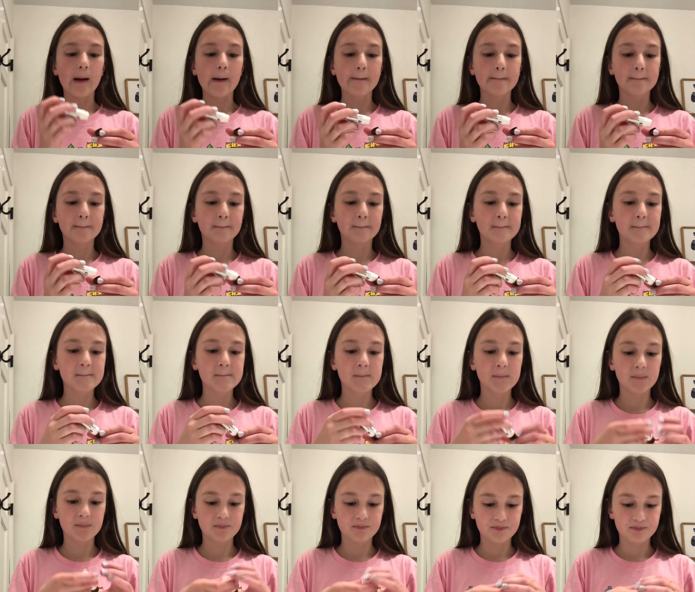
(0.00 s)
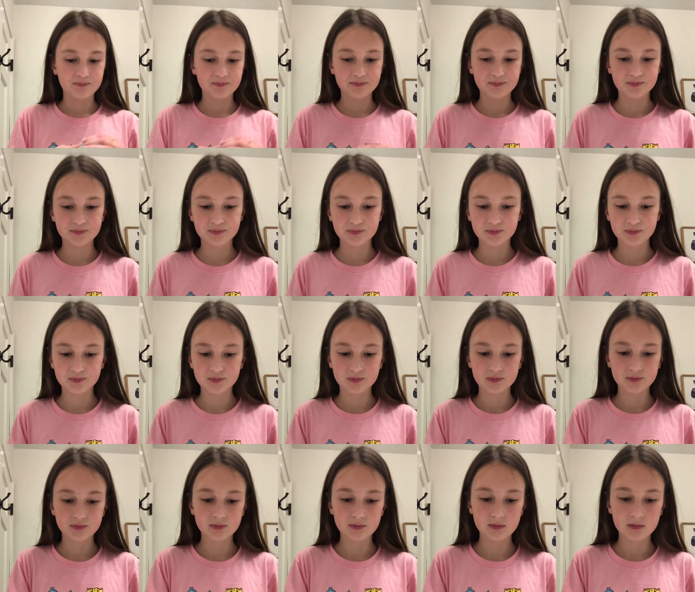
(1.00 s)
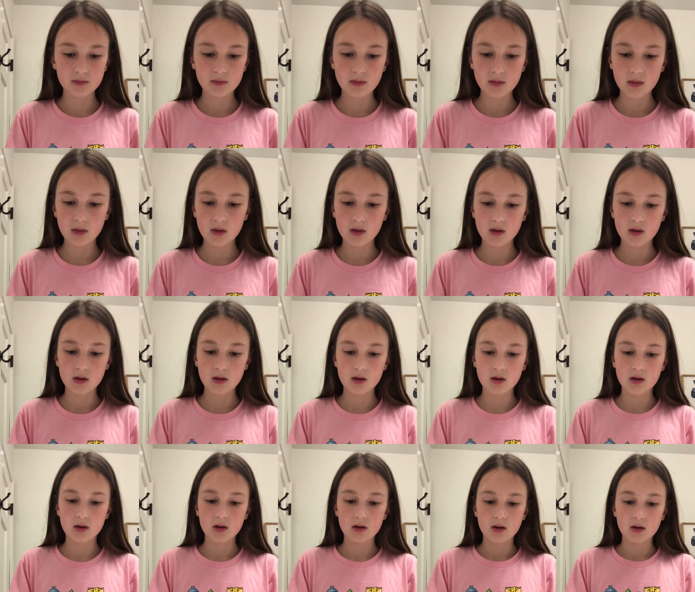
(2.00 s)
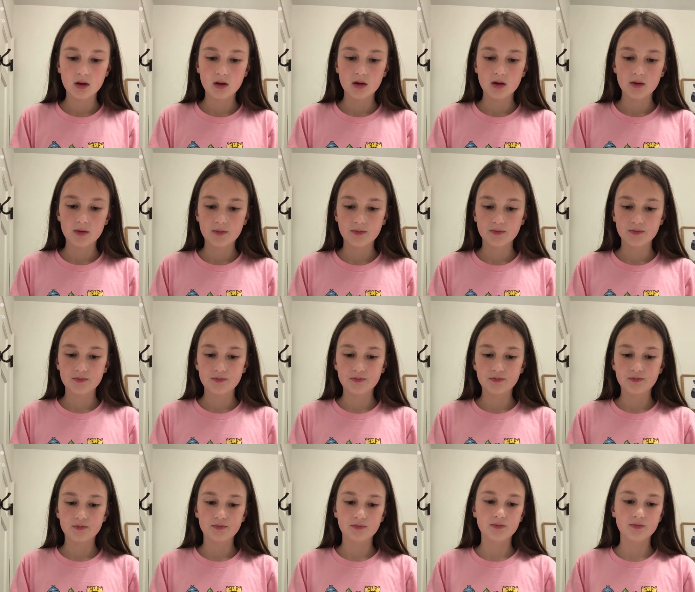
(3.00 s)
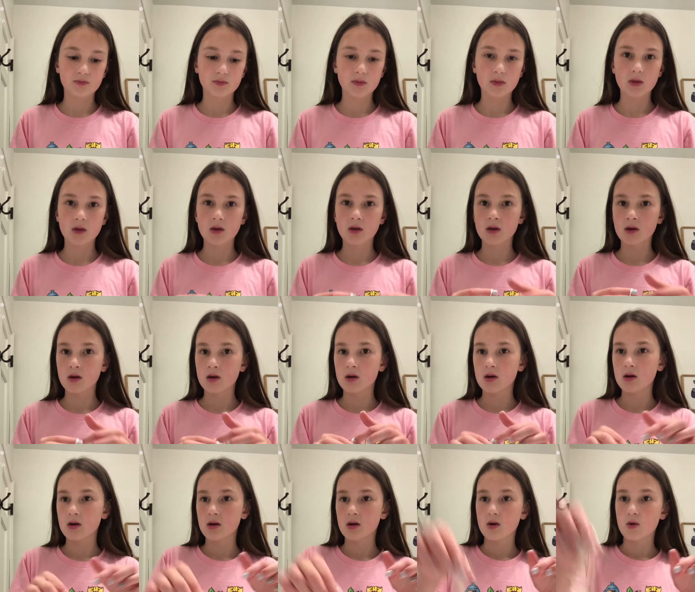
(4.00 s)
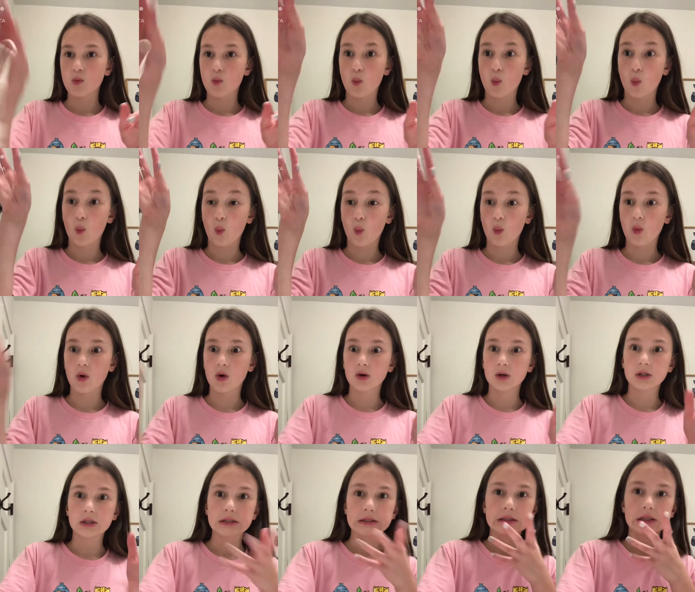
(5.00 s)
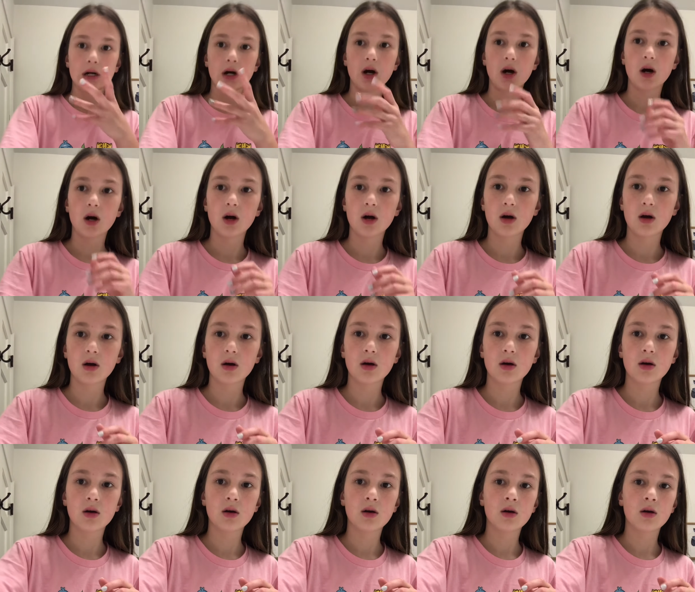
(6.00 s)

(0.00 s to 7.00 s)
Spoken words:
No one is speaking in this clip.